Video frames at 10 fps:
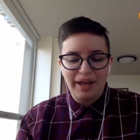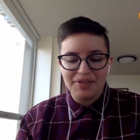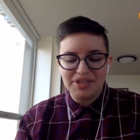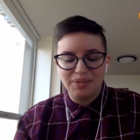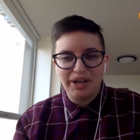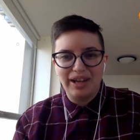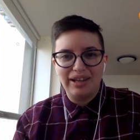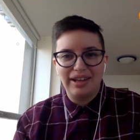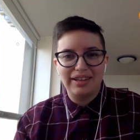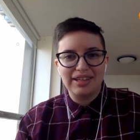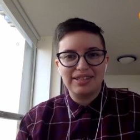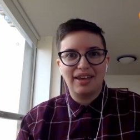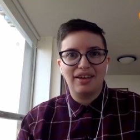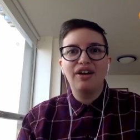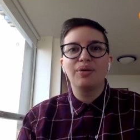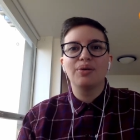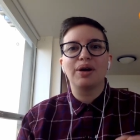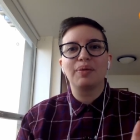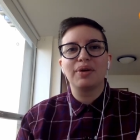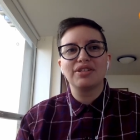we'll have someone and they say,
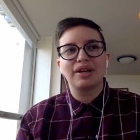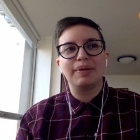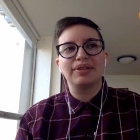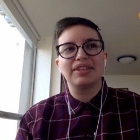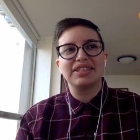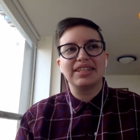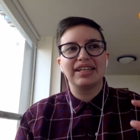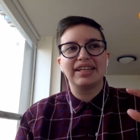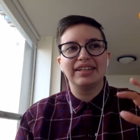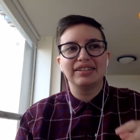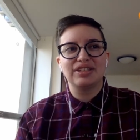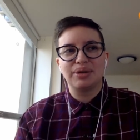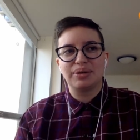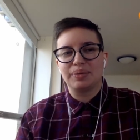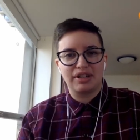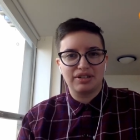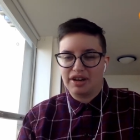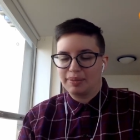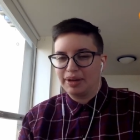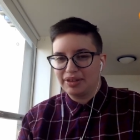oh, I want to talk about this thing, so we're
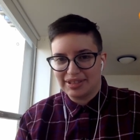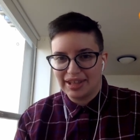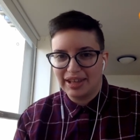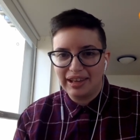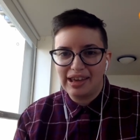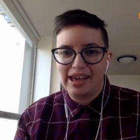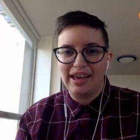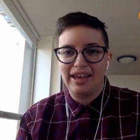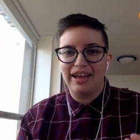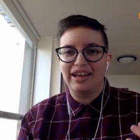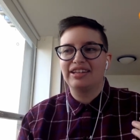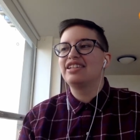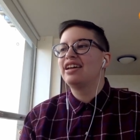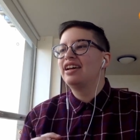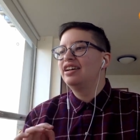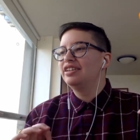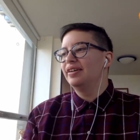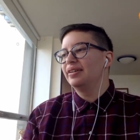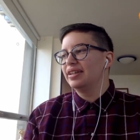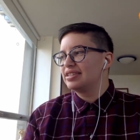going to talk about this thing. And,
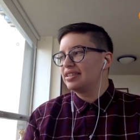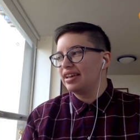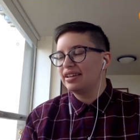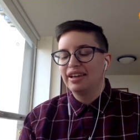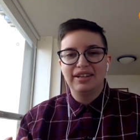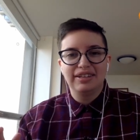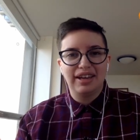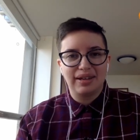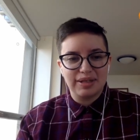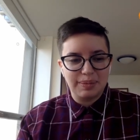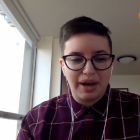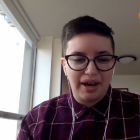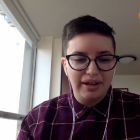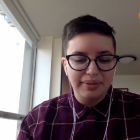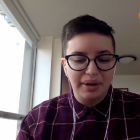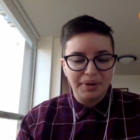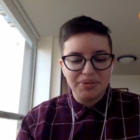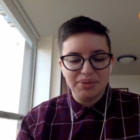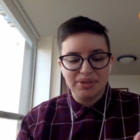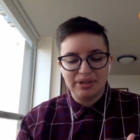you know, let's like get a spot.
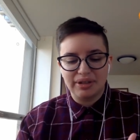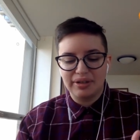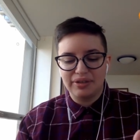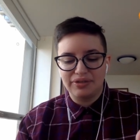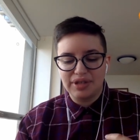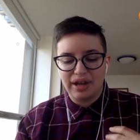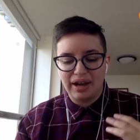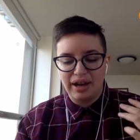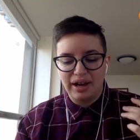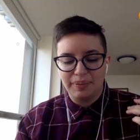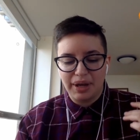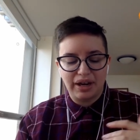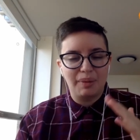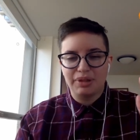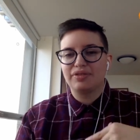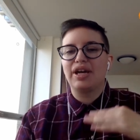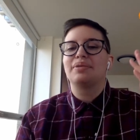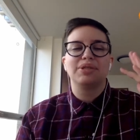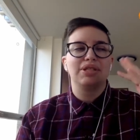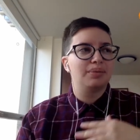We always reserved a couple
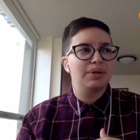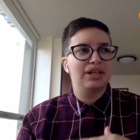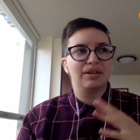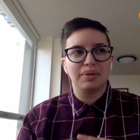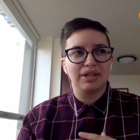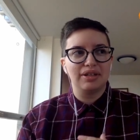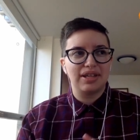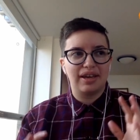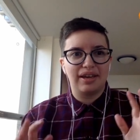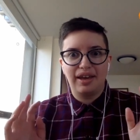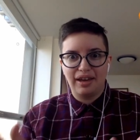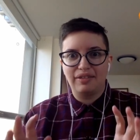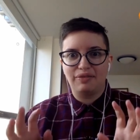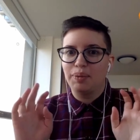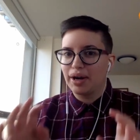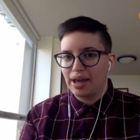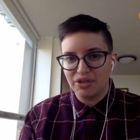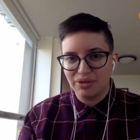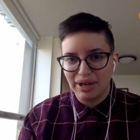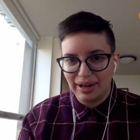of times a week where we could say, hey, if we
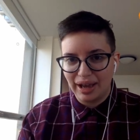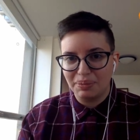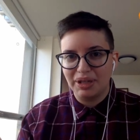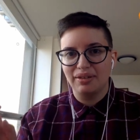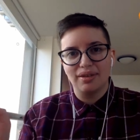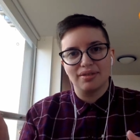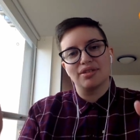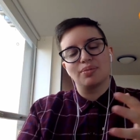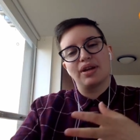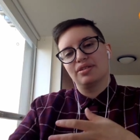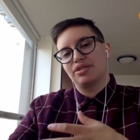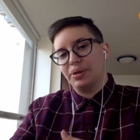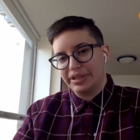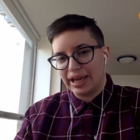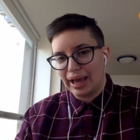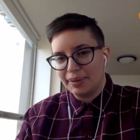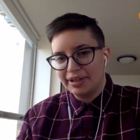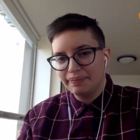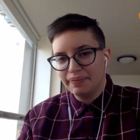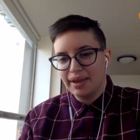want to have a training happen, this is when it's going to
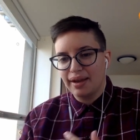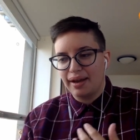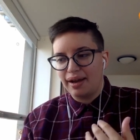happen.